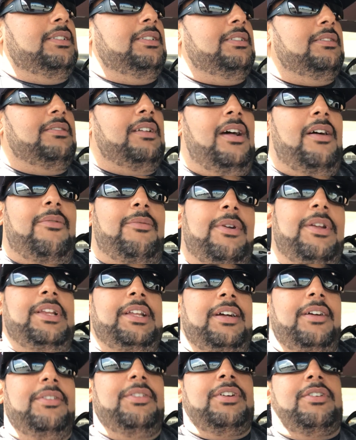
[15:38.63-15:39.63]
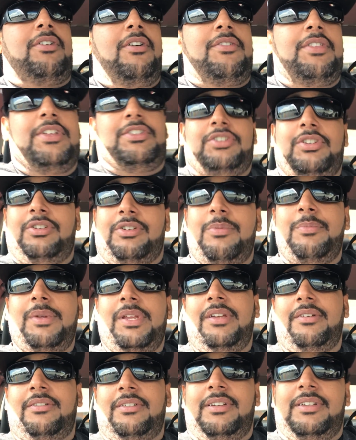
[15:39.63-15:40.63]
not really on the car that you
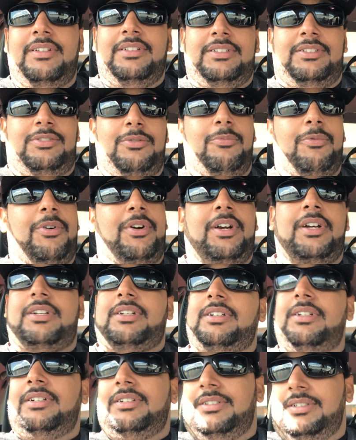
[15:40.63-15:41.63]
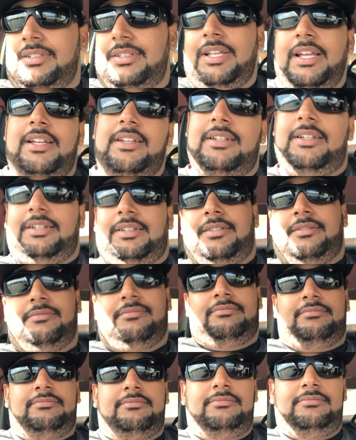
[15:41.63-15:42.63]
commute to work daily.
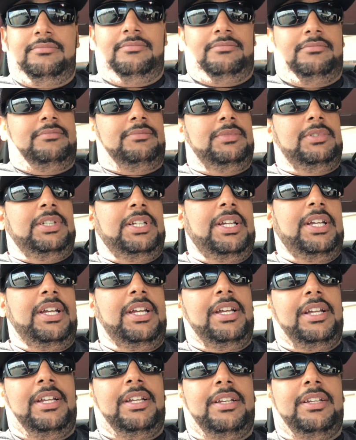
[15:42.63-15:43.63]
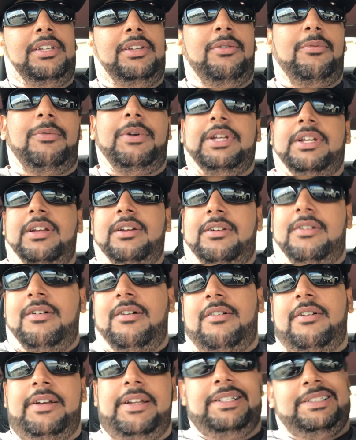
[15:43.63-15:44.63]
And your weekend
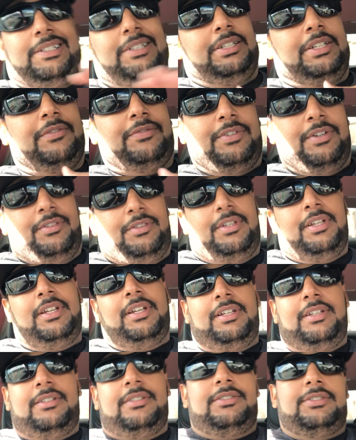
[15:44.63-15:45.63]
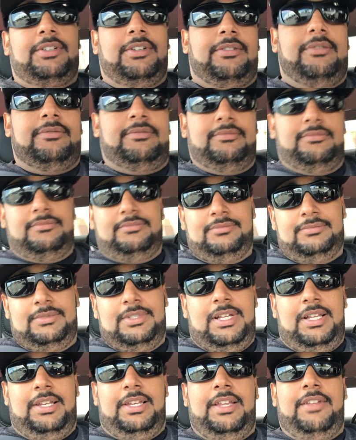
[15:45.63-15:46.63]
car is a different thing, so
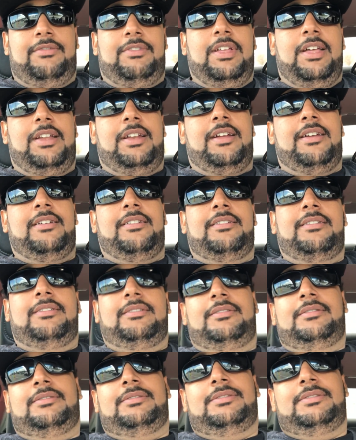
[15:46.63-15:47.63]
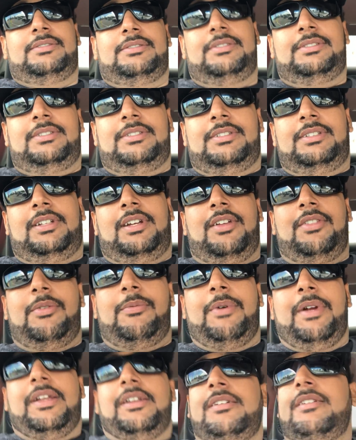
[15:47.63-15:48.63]
I'll leave that out of the
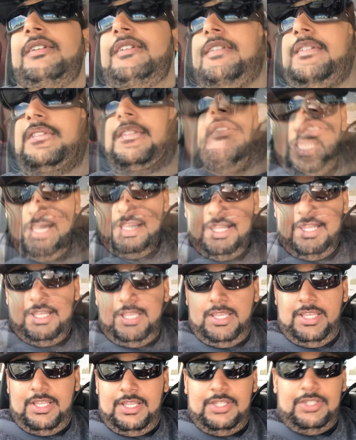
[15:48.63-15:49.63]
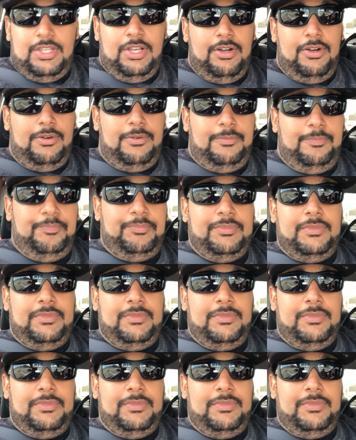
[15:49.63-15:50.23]
way. So